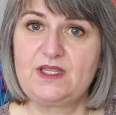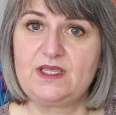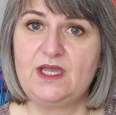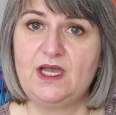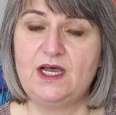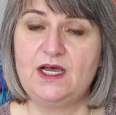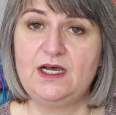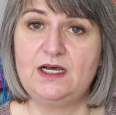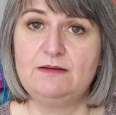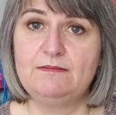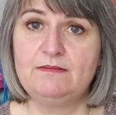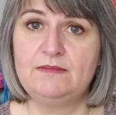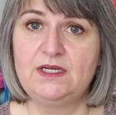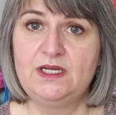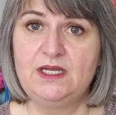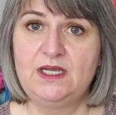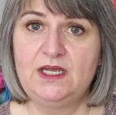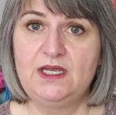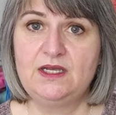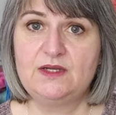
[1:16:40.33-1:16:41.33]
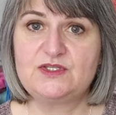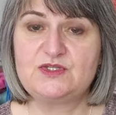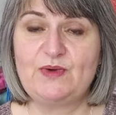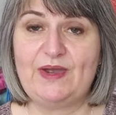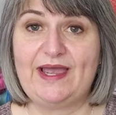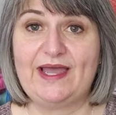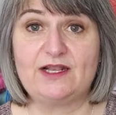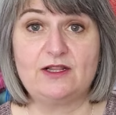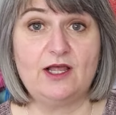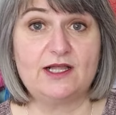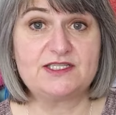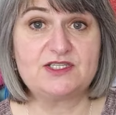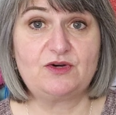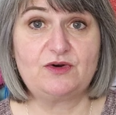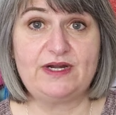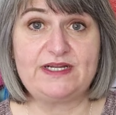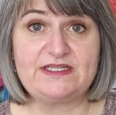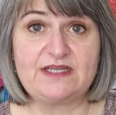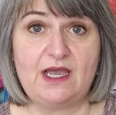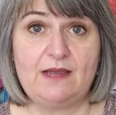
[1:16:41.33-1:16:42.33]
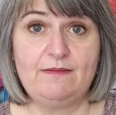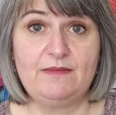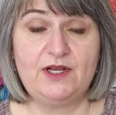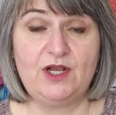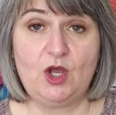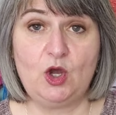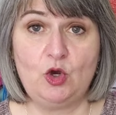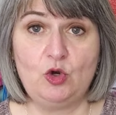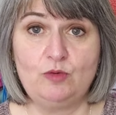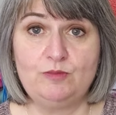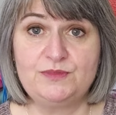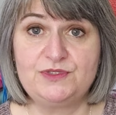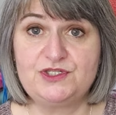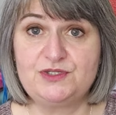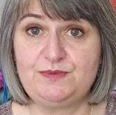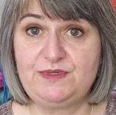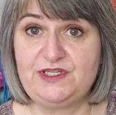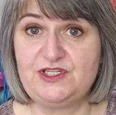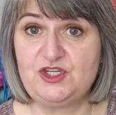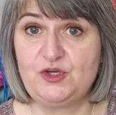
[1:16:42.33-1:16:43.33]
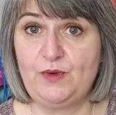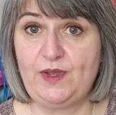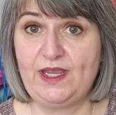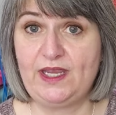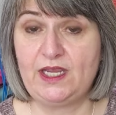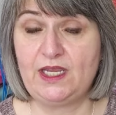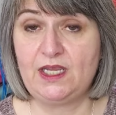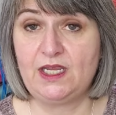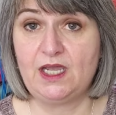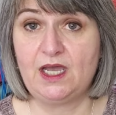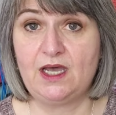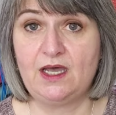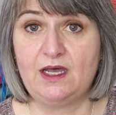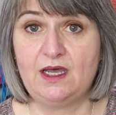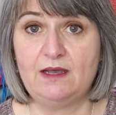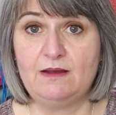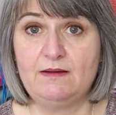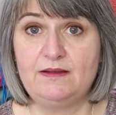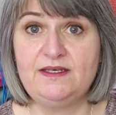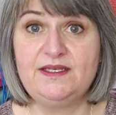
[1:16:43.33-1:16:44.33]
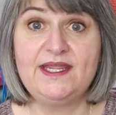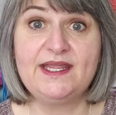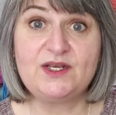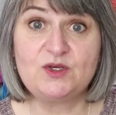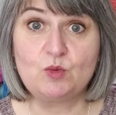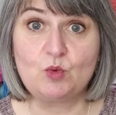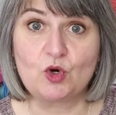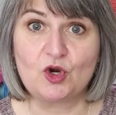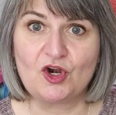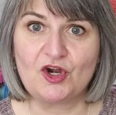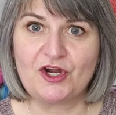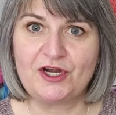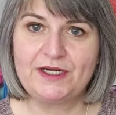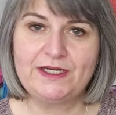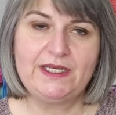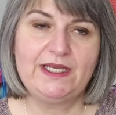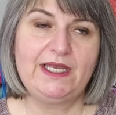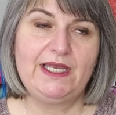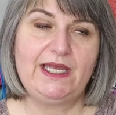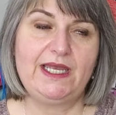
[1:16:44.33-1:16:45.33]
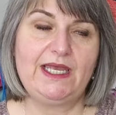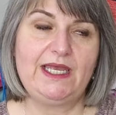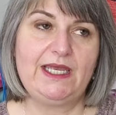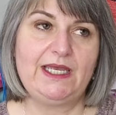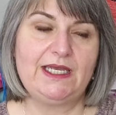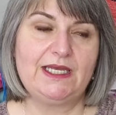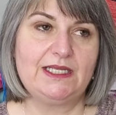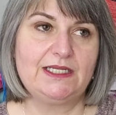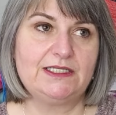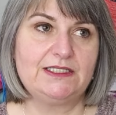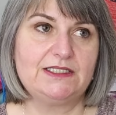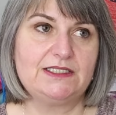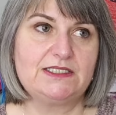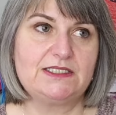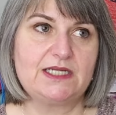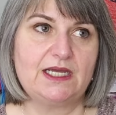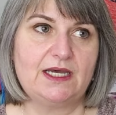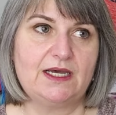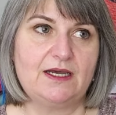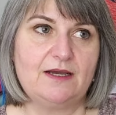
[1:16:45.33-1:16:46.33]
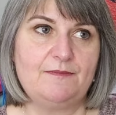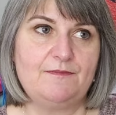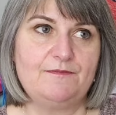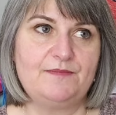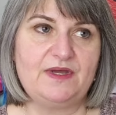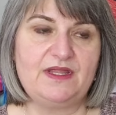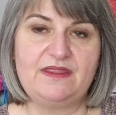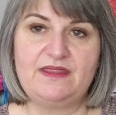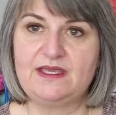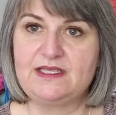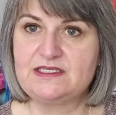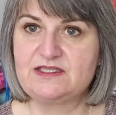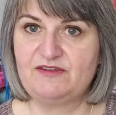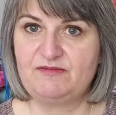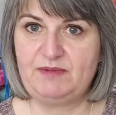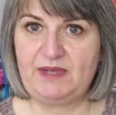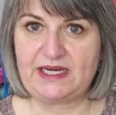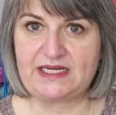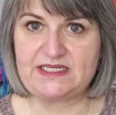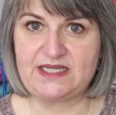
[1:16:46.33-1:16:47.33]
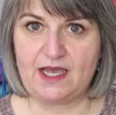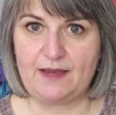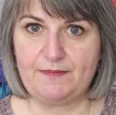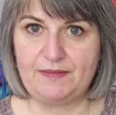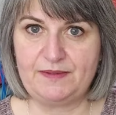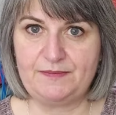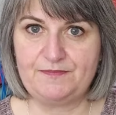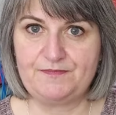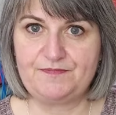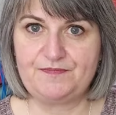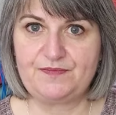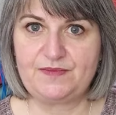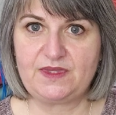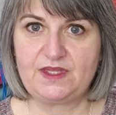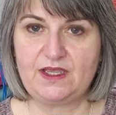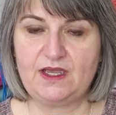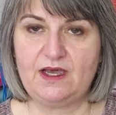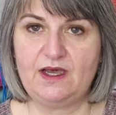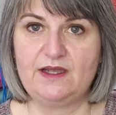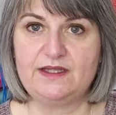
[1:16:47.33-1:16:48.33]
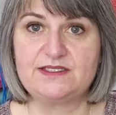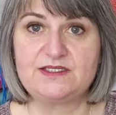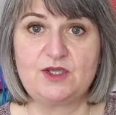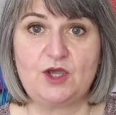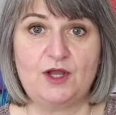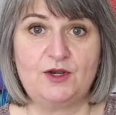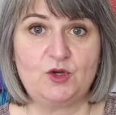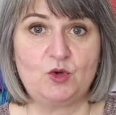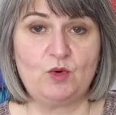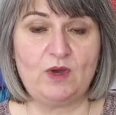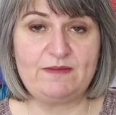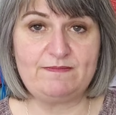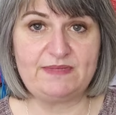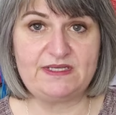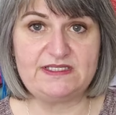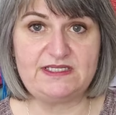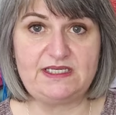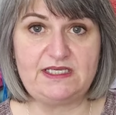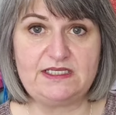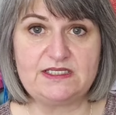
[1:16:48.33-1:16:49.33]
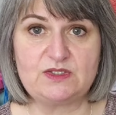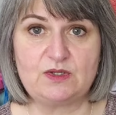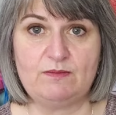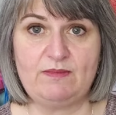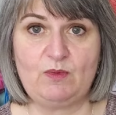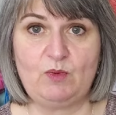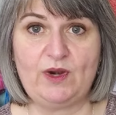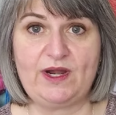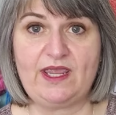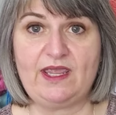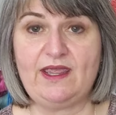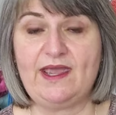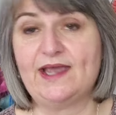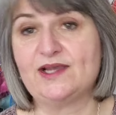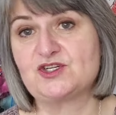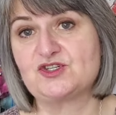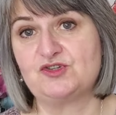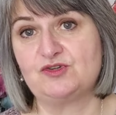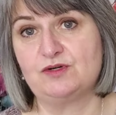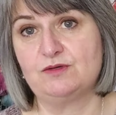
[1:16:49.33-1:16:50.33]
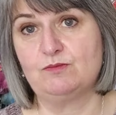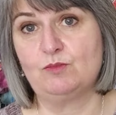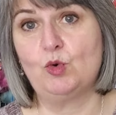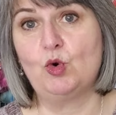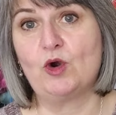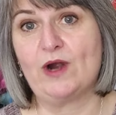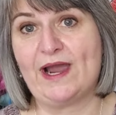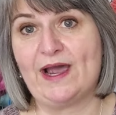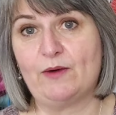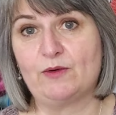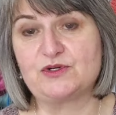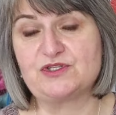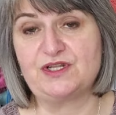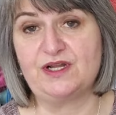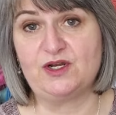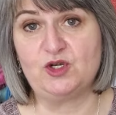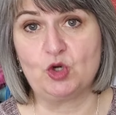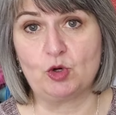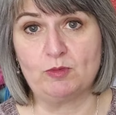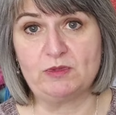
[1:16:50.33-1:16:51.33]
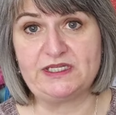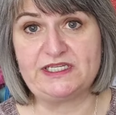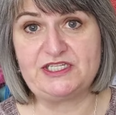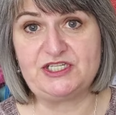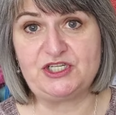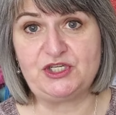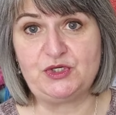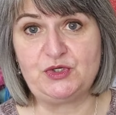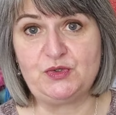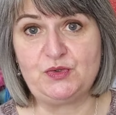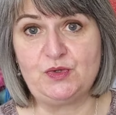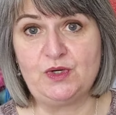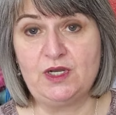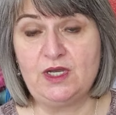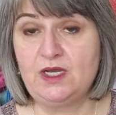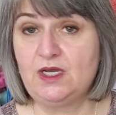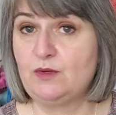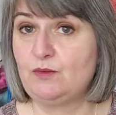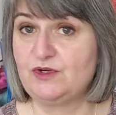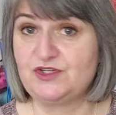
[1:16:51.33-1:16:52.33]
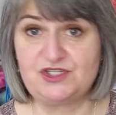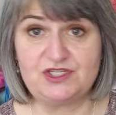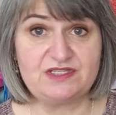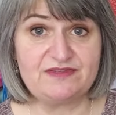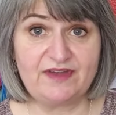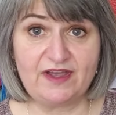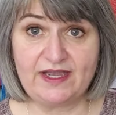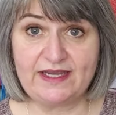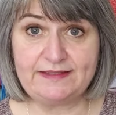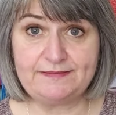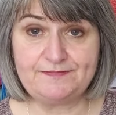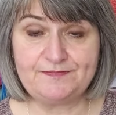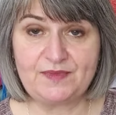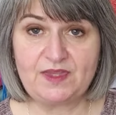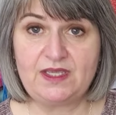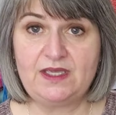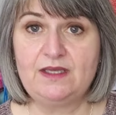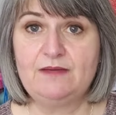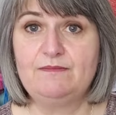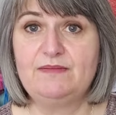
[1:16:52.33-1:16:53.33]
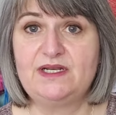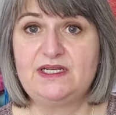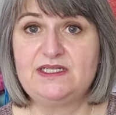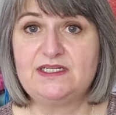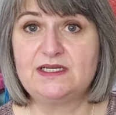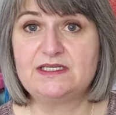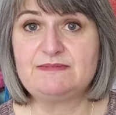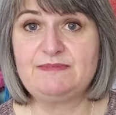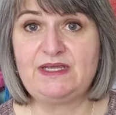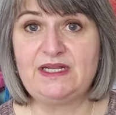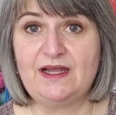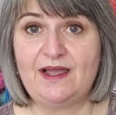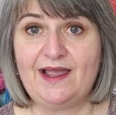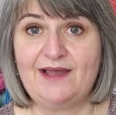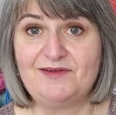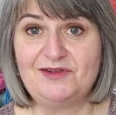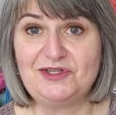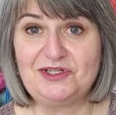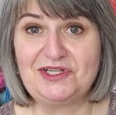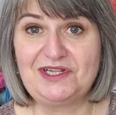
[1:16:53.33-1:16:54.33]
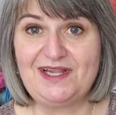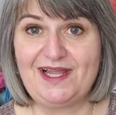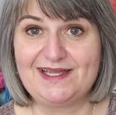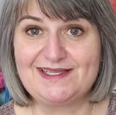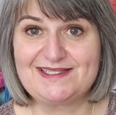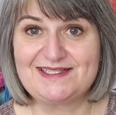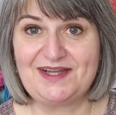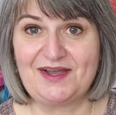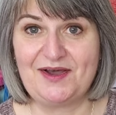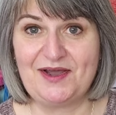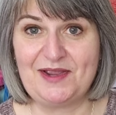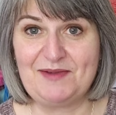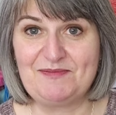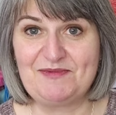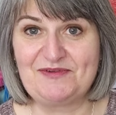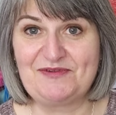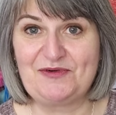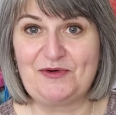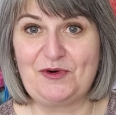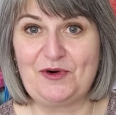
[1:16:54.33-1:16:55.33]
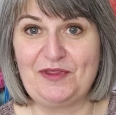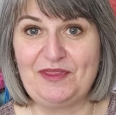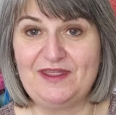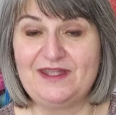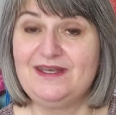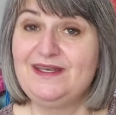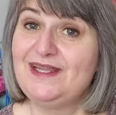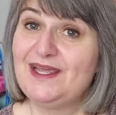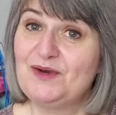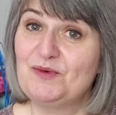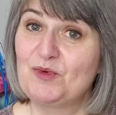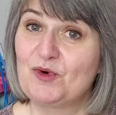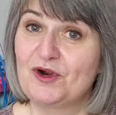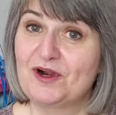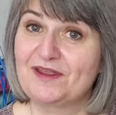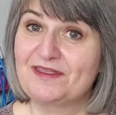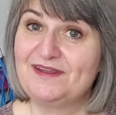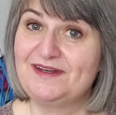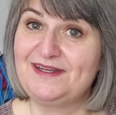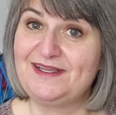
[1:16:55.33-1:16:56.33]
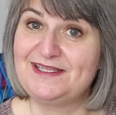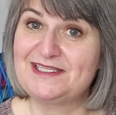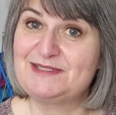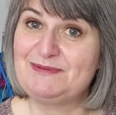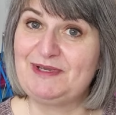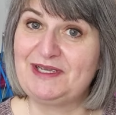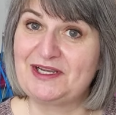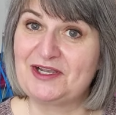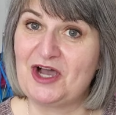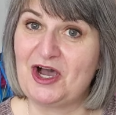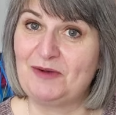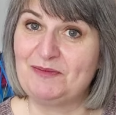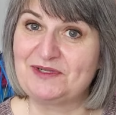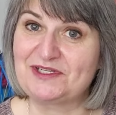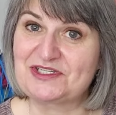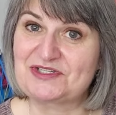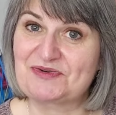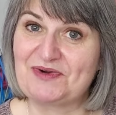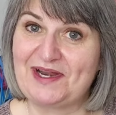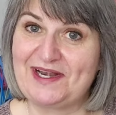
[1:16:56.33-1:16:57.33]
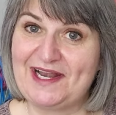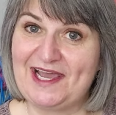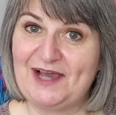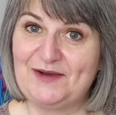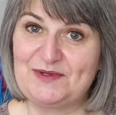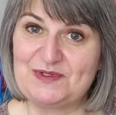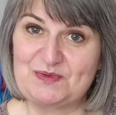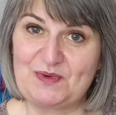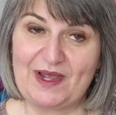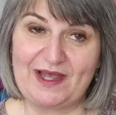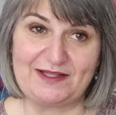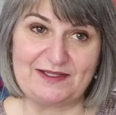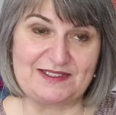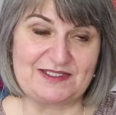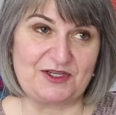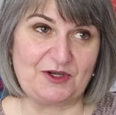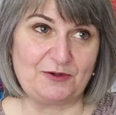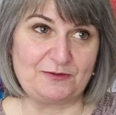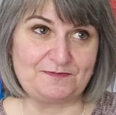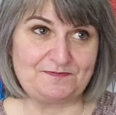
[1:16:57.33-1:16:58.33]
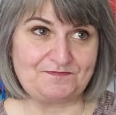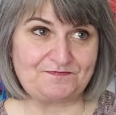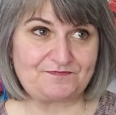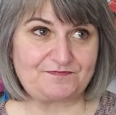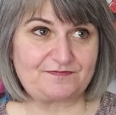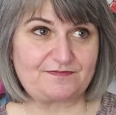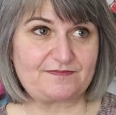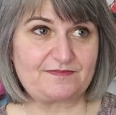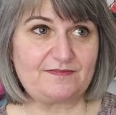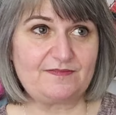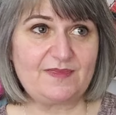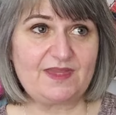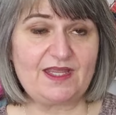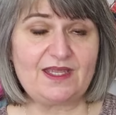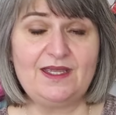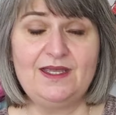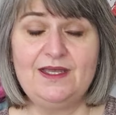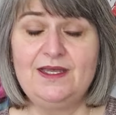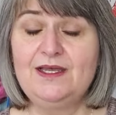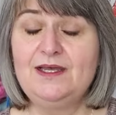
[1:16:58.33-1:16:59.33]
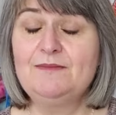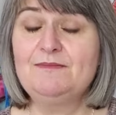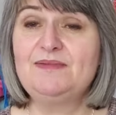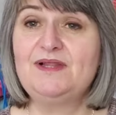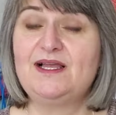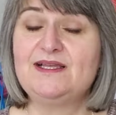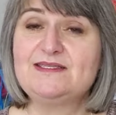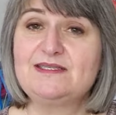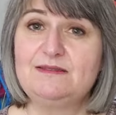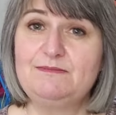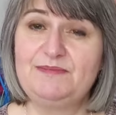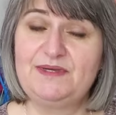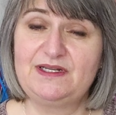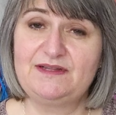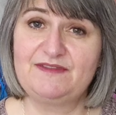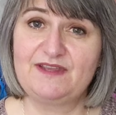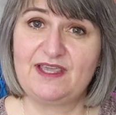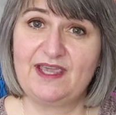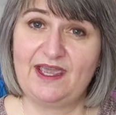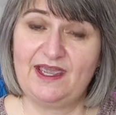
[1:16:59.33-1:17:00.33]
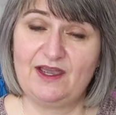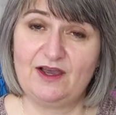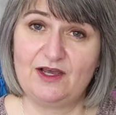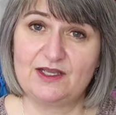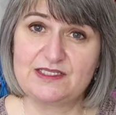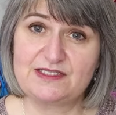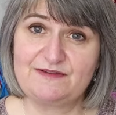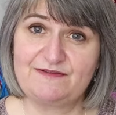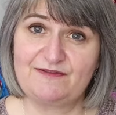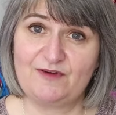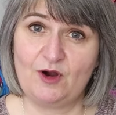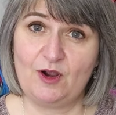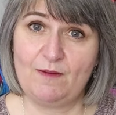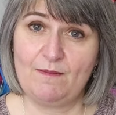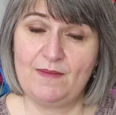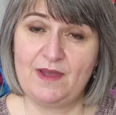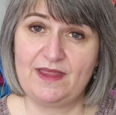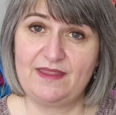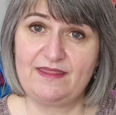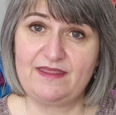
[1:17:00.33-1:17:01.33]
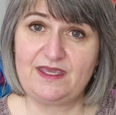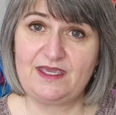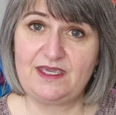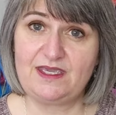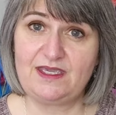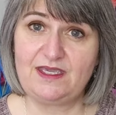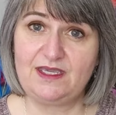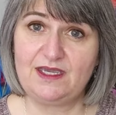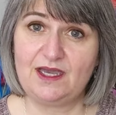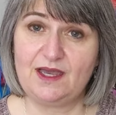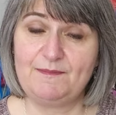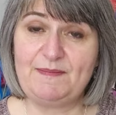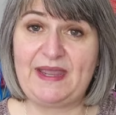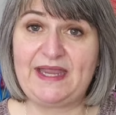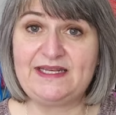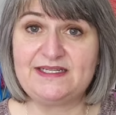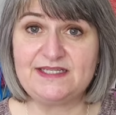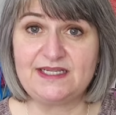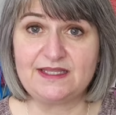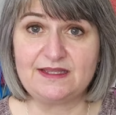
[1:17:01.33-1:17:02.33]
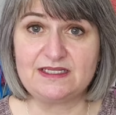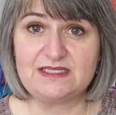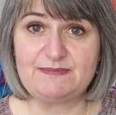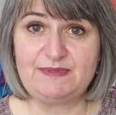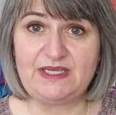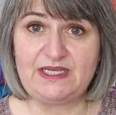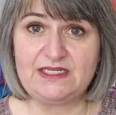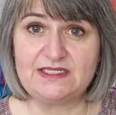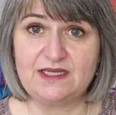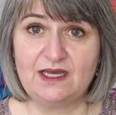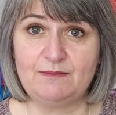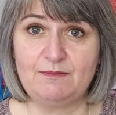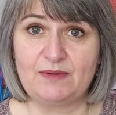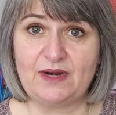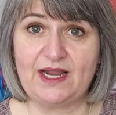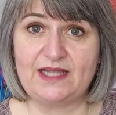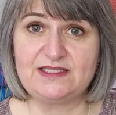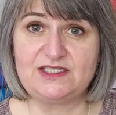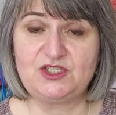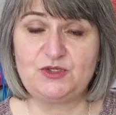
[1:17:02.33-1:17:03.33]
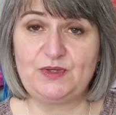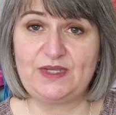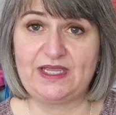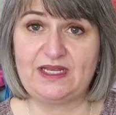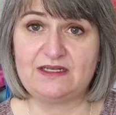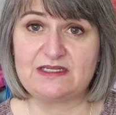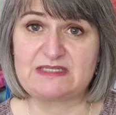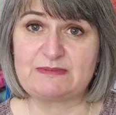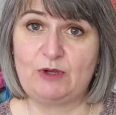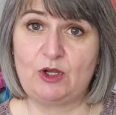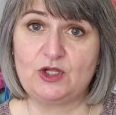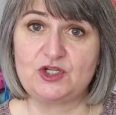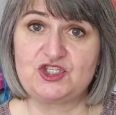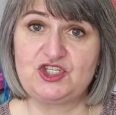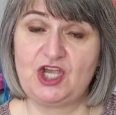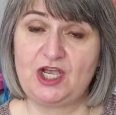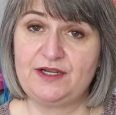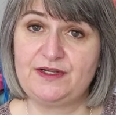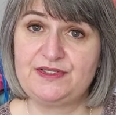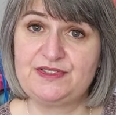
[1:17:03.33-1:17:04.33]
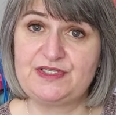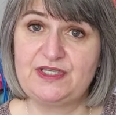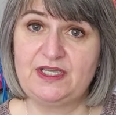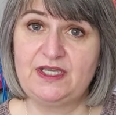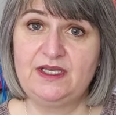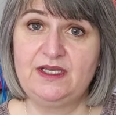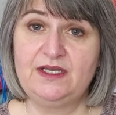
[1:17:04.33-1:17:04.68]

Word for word: Um, so I had lots of great time at home to be doing uh, knit work, and um, but things have picked up. Uh, it's gotten quite busy, so I'm working extra more hours than I normally do, which is fine but it does mean I have a little less time for the knit work that needs to be accomplished right now as well. So plus a bit of the chaos from the painting that's being done. Brad's doing it in small chunks.